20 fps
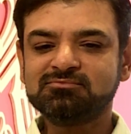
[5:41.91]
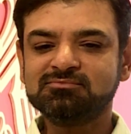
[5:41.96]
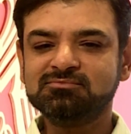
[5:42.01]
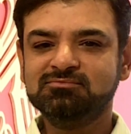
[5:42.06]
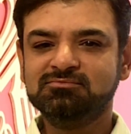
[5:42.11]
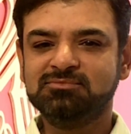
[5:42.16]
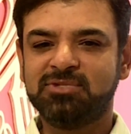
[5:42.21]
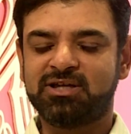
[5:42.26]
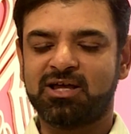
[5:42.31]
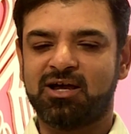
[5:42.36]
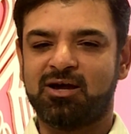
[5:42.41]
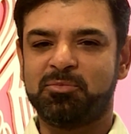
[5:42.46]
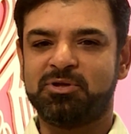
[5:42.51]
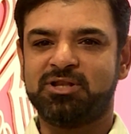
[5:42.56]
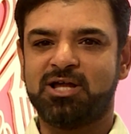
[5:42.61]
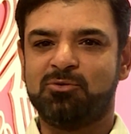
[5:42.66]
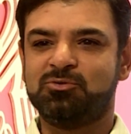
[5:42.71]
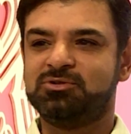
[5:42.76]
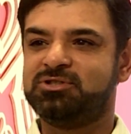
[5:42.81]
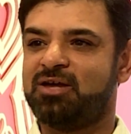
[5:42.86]
But yeah,
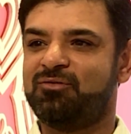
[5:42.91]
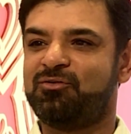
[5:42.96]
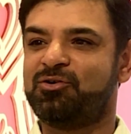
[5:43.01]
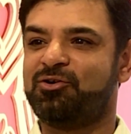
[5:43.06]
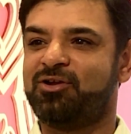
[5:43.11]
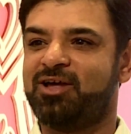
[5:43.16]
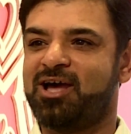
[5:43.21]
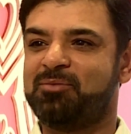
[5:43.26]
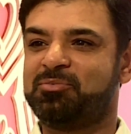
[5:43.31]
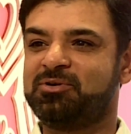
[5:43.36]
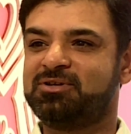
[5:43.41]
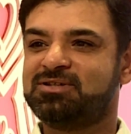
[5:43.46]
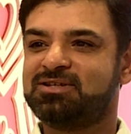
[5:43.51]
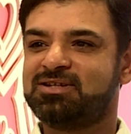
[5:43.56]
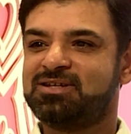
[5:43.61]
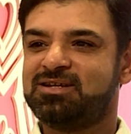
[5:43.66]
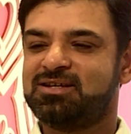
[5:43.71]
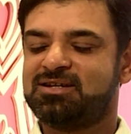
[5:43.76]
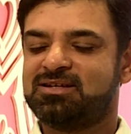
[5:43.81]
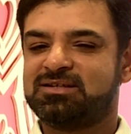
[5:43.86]
that was never going to happen,
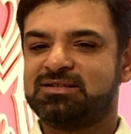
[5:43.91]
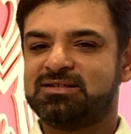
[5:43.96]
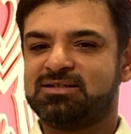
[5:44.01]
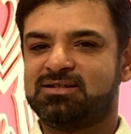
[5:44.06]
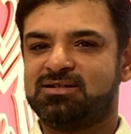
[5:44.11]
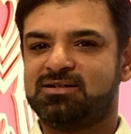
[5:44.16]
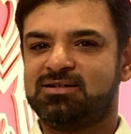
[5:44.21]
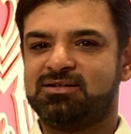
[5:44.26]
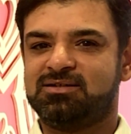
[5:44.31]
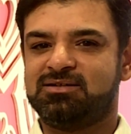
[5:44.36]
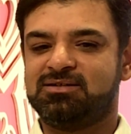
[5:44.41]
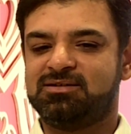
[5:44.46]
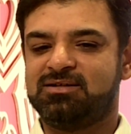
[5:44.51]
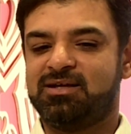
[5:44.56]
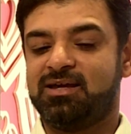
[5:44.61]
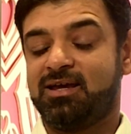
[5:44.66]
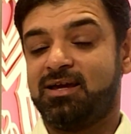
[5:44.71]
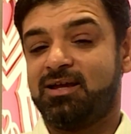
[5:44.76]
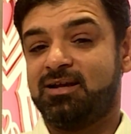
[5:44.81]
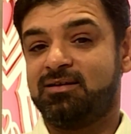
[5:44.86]

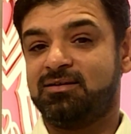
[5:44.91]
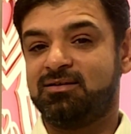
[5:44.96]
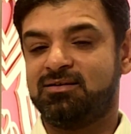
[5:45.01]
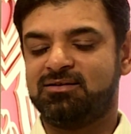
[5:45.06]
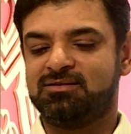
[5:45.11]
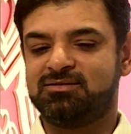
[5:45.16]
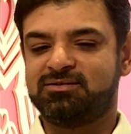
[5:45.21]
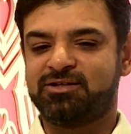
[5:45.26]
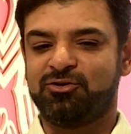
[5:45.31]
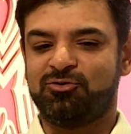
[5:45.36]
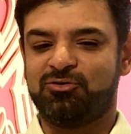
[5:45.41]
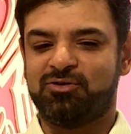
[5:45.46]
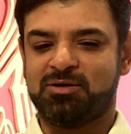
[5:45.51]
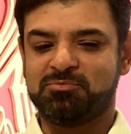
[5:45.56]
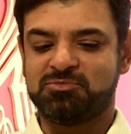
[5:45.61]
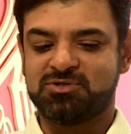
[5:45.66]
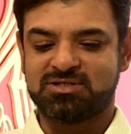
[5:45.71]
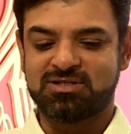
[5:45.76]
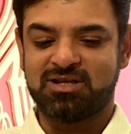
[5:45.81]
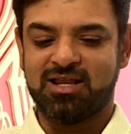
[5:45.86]

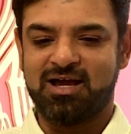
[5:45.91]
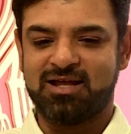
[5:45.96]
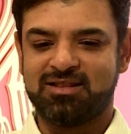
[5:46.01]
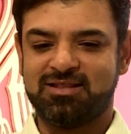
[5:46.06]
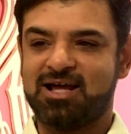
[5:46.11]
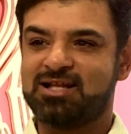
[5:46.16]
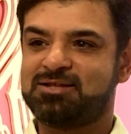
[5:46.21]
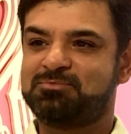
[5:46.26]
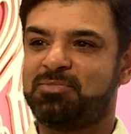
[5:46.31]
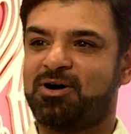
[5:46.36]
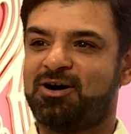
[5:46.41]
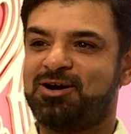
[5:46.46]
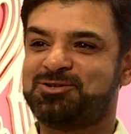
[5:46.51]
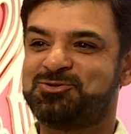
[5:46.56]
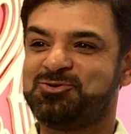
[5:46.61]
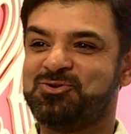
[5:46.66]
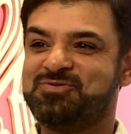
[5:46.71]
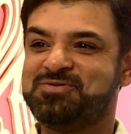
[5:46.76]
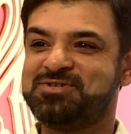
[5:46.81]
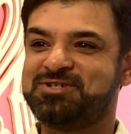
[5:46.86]
I'm just glad that
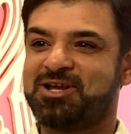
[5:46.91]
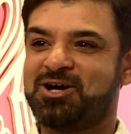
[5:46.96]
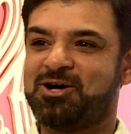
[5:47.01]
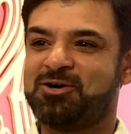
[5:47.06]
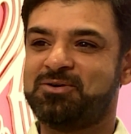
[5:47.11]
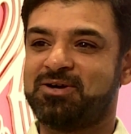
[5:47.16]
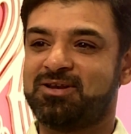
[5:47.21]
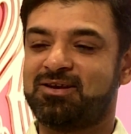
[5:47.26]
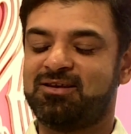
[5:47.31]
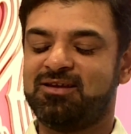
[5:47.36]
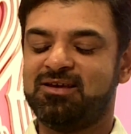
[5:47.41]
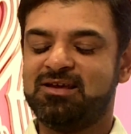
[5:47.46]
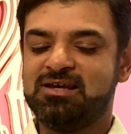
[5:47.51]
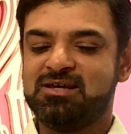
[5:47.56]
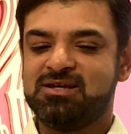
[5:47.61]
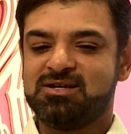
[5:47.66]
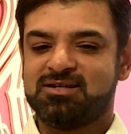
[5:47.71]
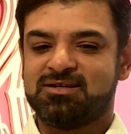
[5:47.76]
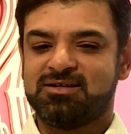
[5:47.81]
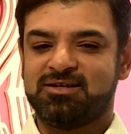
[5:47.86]
part's over now,
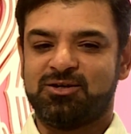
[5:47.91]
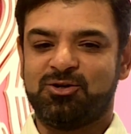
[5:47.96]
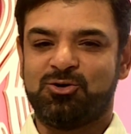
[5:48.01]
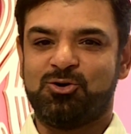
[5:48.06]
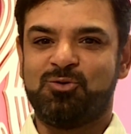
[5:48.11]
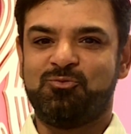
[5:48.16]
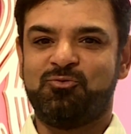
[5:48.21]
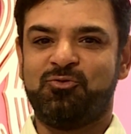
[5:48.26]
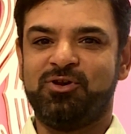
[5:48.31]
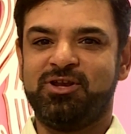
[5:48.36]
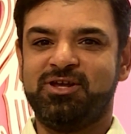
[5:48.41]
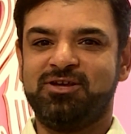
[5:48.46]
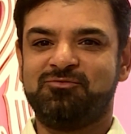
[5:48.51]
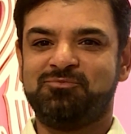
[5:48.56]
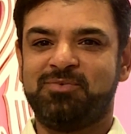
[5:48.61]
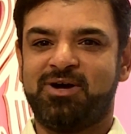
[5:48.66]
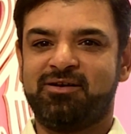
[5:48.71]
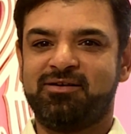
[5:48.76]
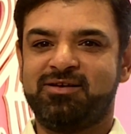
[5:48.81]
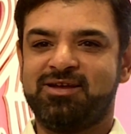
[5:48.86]
and hopefully if
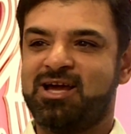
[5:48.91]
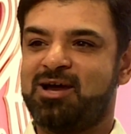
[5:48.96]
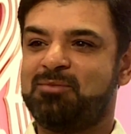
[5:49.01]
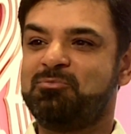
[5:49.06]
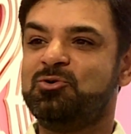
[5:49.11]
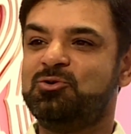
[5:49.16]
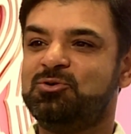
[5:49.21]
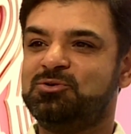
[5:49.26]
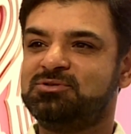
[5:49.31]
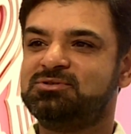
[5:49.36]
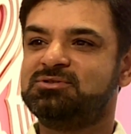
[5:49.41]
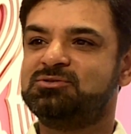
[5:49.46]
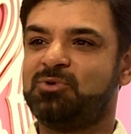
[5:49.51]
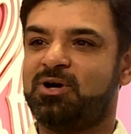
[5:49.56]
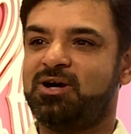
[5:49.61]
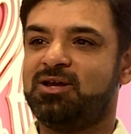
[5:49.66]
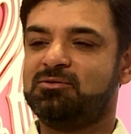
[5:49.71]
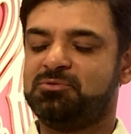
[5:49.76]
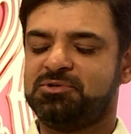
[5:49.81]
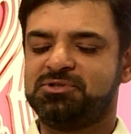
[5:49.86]
my rehab goes
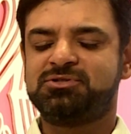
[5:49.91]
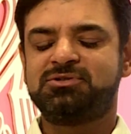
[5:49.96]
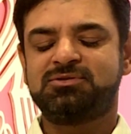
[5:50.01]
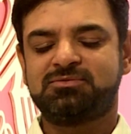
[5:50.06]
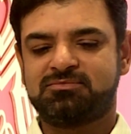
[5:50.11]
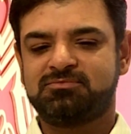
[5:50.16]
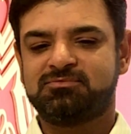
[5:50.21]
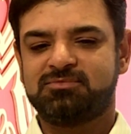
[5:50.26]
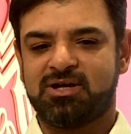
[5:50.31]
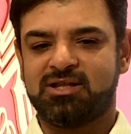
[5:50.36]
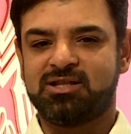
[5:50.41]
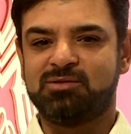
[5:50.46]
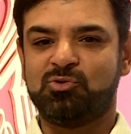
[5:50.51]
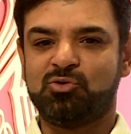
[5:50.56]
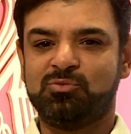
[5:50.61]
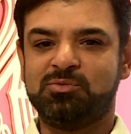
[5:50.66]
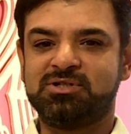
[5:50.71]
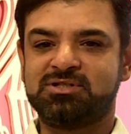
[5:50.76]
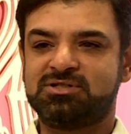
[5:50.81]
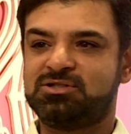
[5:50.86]
well, which at the
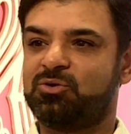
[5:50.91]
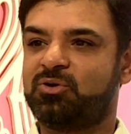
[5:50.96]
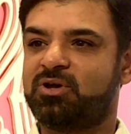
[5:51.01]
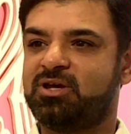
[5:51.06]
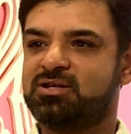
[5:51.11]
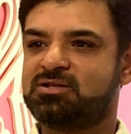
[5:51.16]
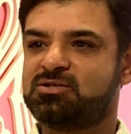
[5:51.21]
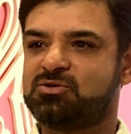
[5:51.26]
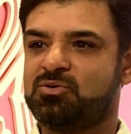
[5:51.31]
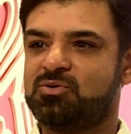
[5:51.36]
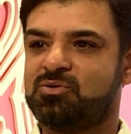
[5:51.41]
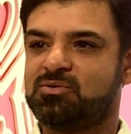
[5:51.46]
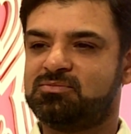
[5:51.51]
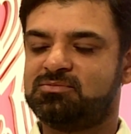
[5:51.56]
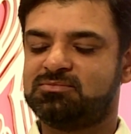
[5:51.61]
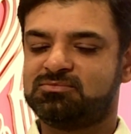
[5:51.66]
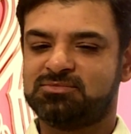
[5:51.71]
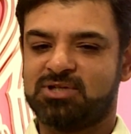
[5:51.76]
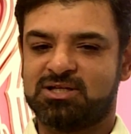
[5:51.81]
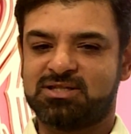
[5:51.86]
moment is okay, so
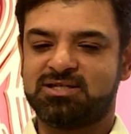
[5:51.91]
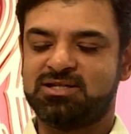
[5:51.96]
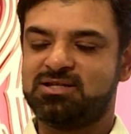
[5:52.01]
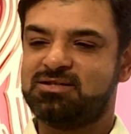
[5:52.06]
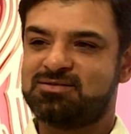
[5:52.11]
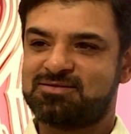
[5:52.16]
let's see.